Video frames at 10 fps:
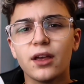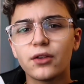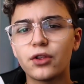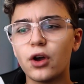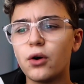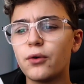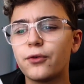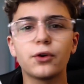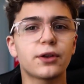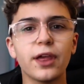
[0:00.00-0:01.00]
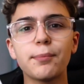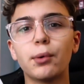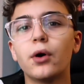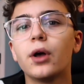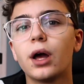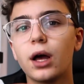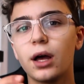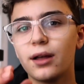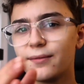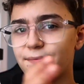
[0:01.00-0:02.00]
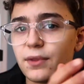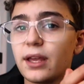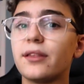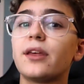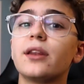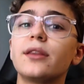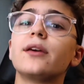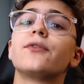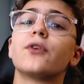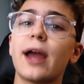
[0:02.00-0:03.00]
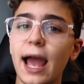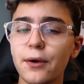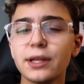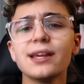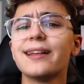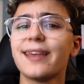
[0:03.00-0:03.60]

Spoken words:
So for example, for Audi it's